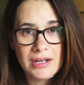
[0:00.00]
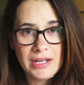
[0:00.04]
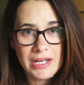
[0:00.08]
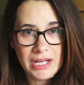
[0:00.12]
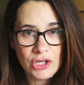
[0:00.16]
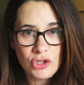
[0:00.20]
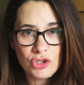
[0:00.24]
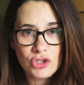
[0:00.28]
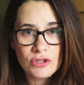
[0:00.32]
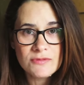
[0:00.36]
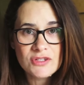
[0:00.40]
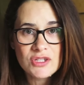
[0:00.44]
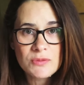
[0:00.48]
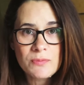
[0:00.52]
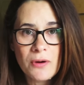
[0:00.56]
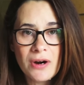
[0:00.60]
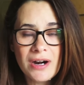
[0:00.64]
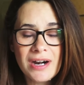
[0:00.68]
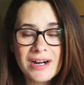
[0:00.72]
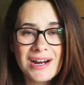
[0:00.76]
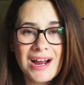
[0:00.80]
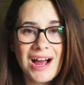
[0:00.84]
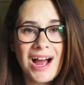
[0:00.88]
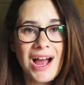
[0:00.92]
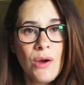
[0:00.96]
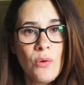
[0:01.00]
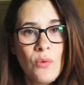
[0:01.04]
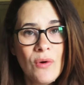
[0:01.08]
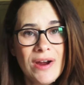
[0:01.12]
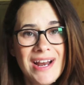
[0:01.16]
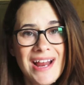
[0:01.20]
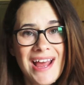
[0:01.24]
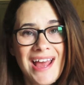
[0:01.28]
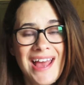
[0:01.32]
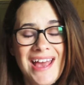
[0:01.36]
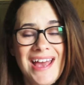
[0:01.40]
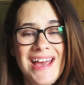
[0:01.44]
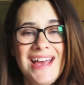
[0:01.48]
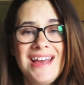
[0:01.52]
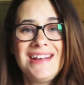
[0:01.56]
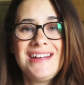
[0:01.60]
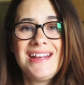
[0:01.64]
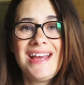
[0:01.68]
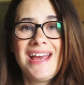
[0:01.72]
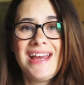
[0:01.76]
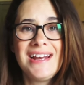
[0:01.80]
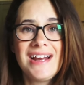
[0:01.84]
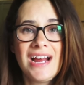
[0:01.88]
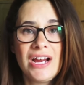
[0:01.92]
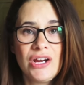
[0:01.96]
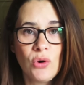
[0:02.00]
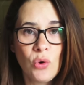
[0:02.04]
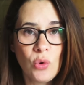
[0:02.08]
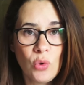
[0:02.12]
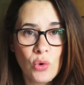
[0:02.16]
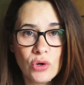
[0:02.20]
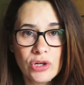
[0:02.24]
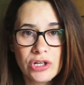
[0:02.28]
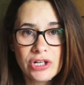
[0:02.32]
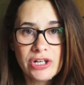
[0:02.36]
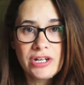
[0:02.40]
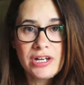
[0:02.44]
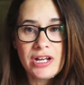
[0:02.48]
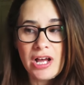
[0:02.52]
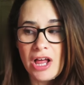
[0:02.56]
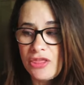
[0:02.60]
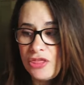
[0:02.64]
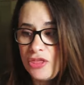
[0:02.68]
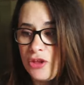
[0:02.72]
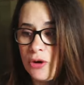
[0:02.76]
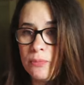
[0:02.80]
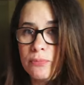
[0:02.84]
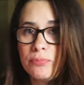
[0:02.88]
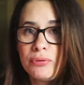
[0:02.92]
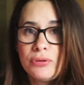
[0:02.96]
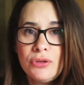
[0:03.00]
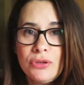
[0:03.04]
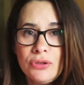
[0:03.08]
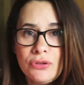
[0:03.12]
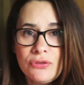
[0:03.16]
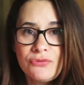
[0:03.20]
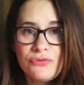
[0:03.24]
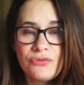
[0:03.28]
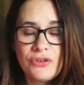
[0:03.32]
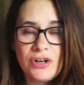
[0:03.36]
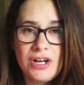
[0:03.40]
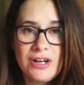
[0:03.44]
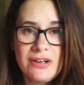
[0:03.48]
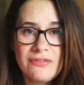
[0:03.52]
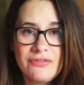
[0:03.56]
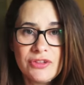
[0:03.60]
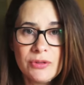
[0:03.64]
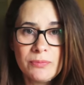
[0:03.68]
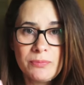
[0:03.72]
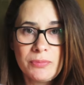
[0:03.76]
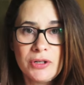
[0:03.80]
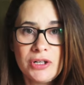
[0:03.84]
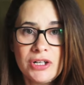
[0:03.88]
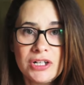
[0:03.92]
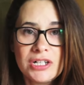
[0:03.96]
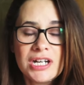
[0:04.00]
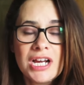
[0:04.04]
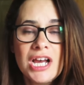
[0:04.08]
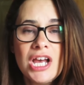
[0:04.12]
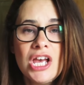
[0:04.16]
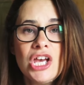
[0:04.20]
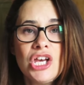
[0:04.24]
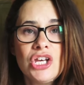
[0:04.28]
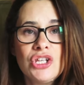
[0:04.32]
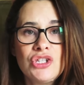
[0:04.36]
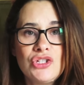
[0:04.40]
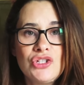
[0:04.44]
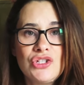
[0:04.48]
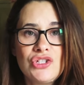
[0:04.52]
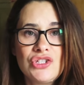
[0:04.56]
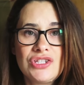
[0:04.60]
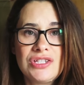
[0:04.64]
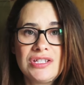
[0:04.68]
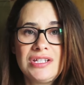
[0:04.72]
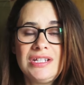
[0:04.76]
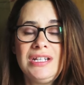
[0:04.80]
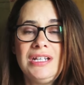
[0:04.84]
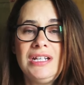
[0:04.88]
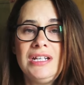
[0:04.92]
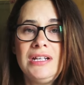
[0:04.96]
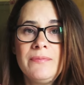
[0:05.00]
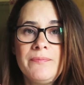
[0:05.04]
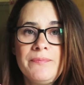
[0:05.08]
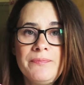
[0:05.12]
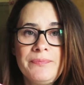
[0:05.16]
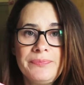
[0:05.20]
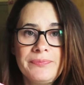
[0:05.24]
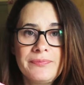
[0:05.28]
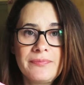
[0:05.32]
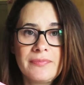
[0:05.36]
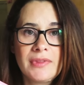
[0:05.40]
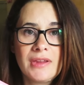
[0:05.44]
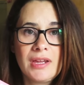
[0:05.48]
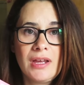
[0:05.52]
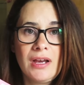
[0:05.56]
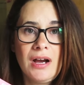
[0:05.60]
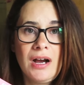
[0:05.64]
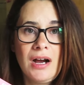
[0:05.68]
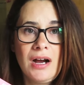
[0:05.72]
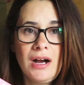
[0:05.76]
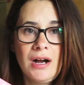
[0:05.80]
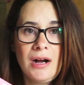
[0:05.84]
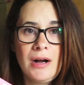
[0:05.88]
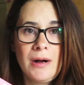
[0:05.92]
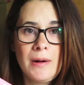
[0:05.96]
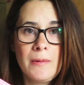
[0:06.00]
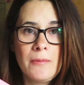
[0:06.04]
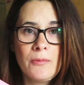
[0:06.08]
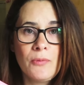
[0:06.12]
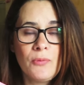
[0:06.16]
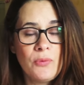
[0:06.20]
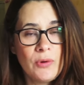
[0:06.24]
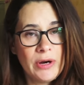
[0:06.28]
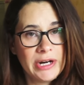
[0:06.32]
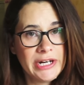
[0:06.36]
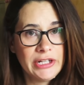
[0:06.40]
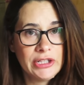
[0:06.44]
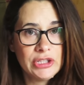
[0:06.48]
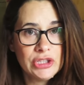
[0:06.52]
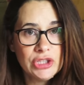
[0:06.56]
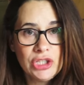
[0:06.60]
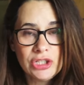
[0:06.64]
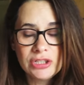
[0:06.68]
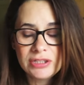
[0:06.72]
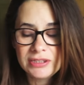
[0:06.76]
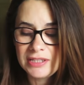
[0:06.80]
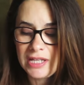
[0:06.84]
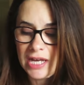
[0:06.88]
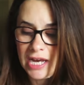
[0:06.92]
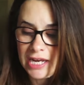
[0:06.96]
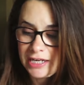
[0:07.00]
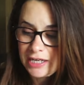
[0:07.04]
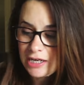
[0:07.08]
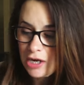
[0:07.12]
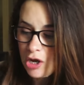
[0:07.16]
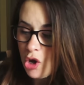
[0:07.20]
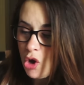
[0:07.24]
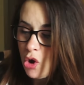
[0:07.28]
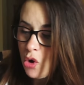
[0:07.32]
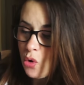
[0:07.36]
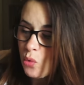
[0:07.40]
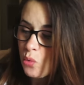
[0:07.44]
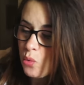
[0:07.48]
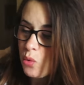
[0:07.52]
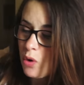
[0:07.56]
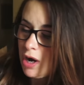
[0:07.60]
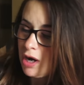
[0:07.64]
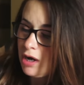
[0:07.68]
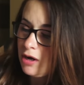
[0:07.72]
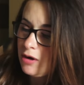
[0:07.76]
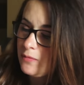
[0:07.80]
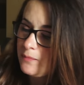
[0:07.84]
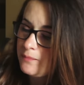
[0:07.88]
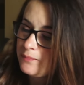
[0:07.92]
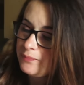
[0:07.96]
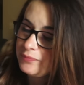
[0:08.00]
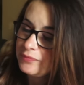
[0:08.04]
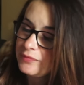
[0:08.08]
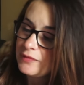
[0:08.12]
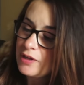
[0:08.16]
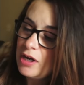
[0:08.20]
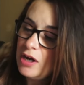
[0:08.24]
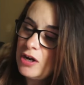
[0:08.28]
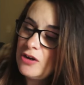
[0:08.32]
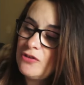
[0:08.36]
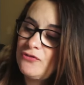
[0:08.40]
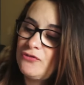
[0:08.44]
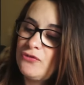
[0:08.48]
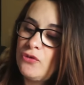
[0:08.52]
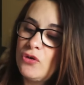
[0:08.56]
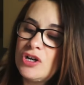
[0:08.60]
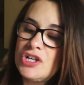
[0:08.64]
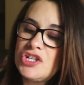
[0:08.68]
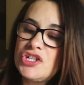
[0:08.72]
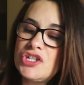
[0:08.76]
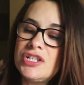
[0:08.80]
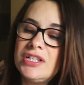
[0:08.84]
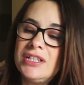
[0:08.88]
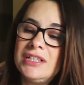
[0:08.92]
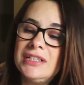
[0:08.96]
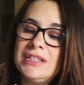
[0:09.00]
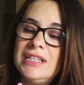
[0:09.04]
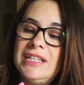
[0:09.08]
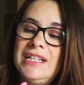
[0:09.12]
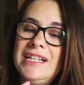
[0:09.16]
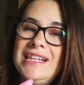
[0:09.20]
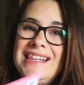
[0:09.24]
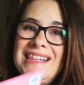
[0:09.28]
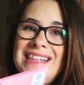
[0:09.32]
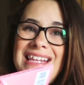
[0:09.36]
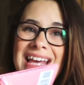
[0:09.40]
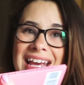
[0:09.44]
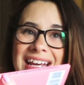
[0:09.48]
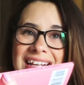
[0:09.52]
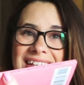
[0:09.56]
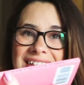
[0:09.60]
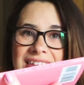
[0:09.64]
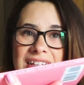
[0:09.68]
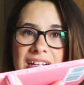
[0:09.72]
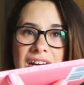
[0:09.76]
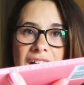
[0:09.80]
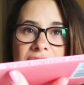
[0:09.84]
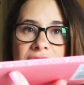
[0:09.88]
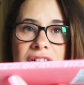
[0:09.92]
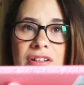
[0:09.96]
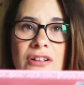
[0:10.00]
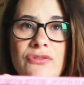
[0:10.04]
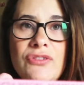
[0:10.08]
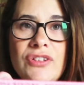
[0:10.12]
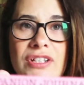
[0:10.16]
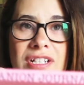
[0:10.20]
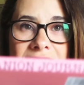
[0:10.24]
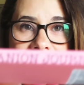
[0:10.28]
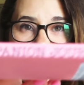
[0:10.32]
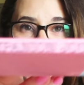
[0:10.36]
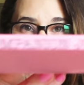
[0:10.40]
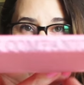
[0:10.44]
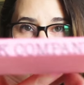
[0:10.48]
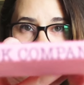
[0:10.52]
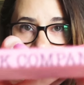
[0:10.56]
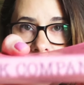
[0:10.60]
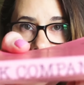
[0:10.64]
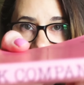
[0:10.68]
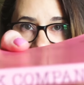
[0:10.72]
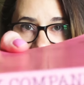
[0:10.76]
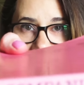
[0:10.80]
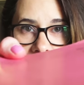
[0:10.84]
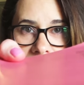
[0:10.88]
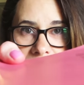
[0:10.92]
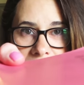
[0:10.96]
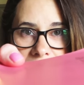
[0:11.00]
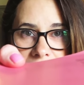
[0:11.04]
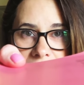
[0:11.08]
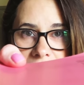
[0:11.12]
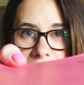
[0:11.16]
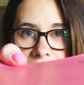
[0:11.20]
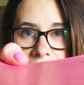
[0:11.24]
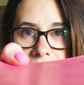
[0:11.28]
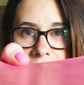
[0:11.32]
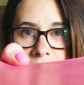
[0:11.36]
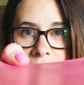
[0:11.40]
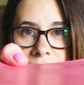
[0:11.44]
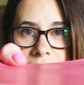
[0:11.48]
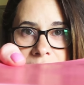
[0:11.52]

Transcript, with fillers: IngramSpark, I went ahead and I ordered the proof of the book to see what it looked like. Well, unfortunately, I don't know if you can tell right there,